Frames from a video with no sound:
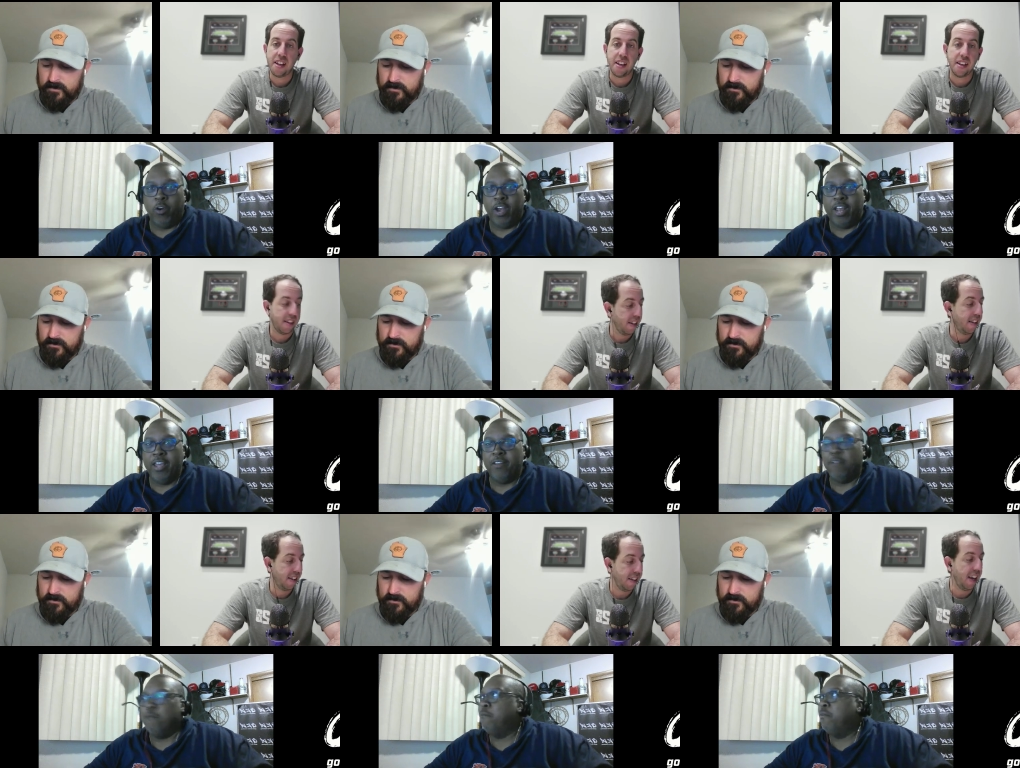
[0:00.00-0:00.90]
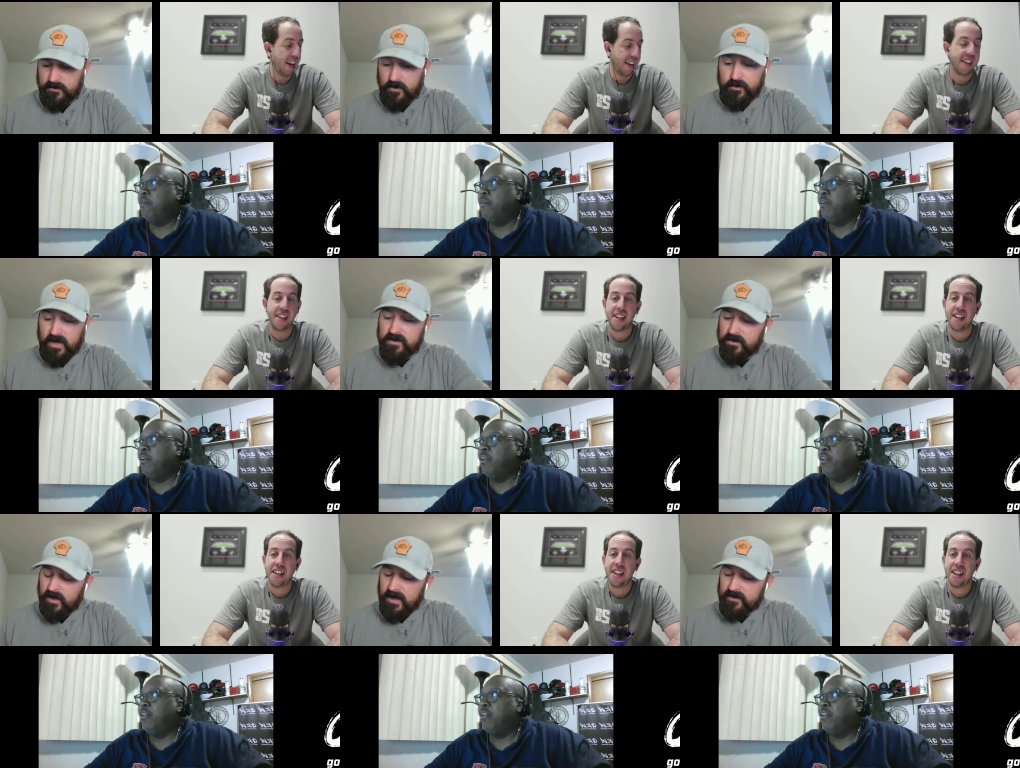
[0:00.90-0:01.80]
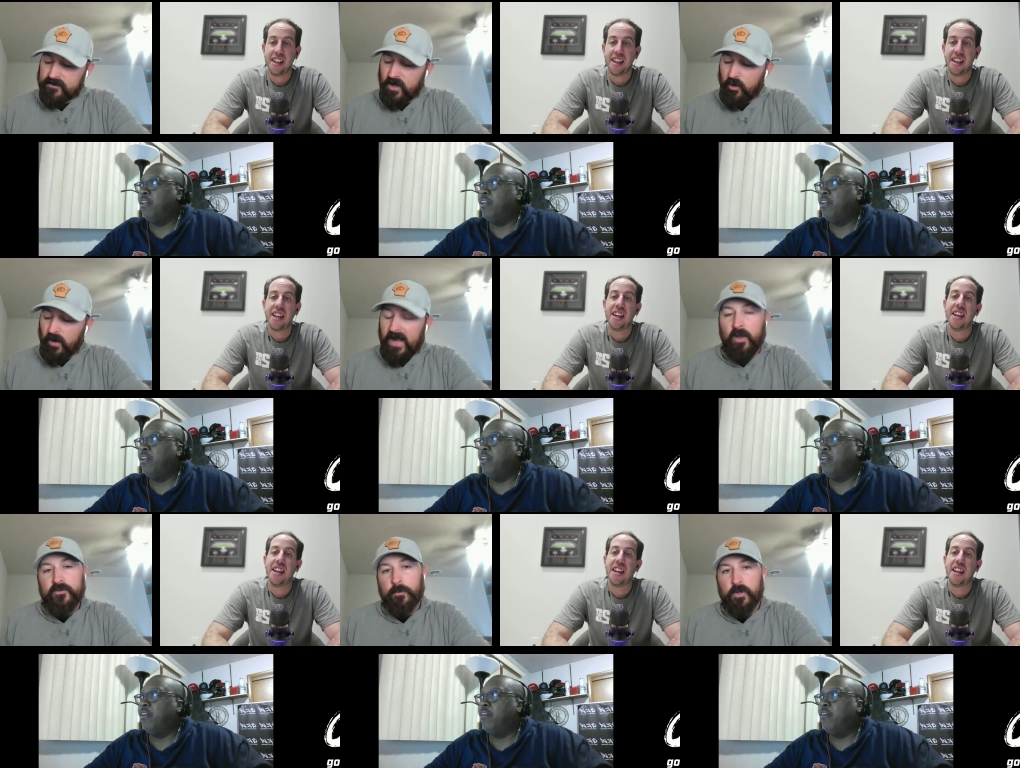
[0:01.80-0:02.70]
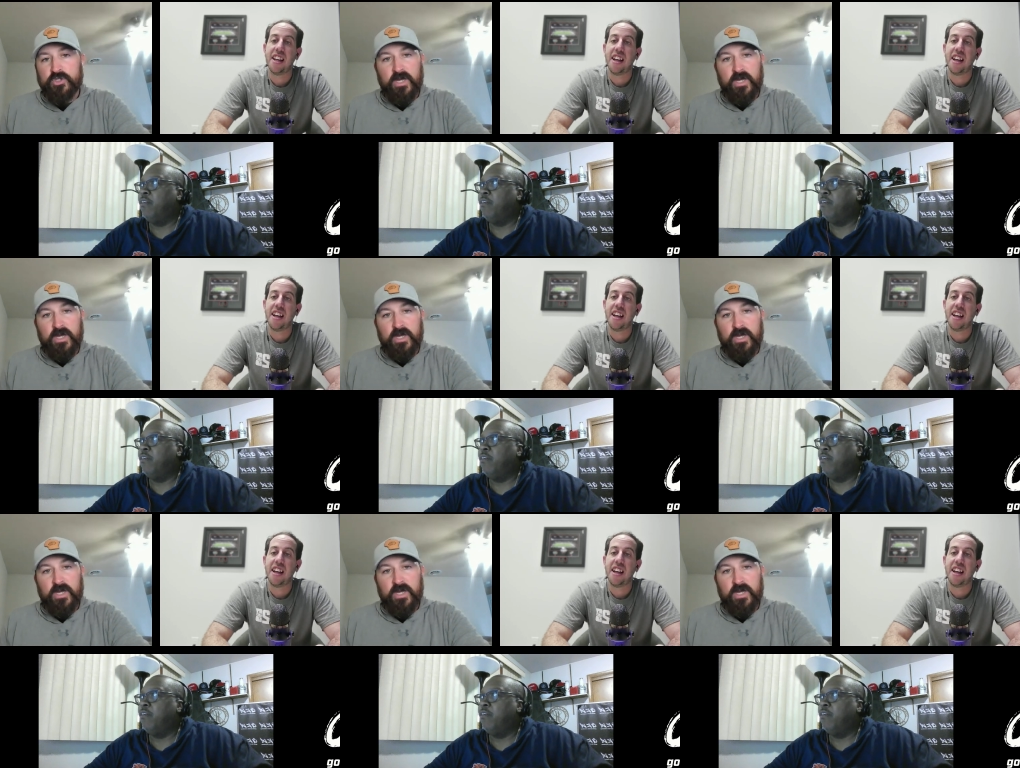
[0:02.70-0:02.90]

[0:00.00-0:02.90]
Speaker 1: right ahead.
Speaker 2: Okay. Uh, so I also put